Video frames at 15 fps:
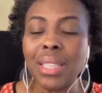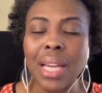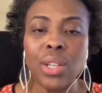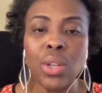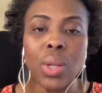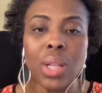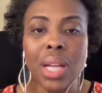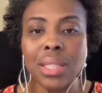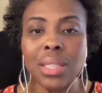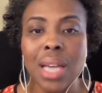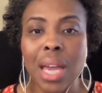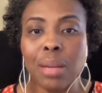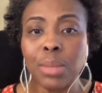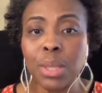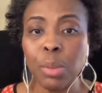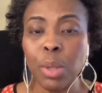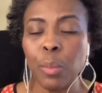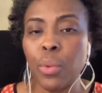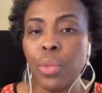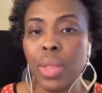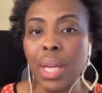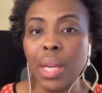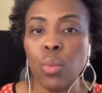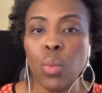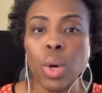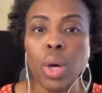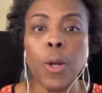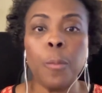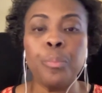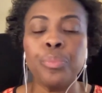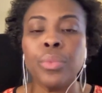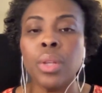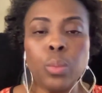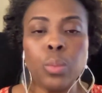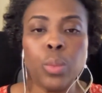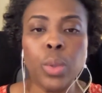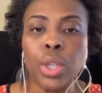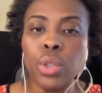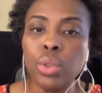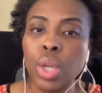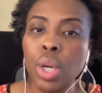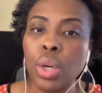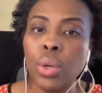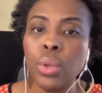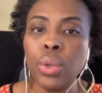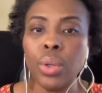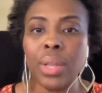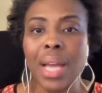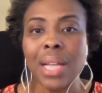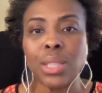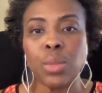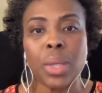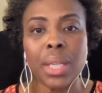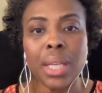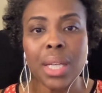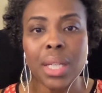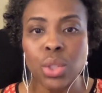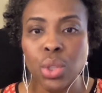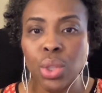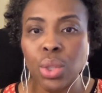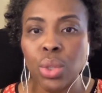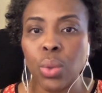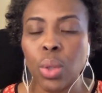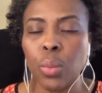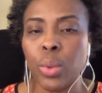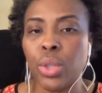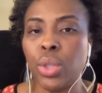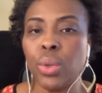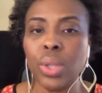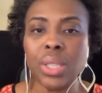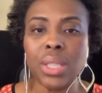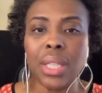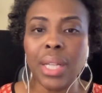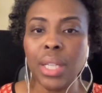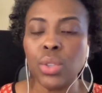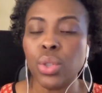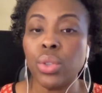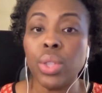I know a lot of times people think, well, we're grown, or that's what kids do, or when you are a teenager.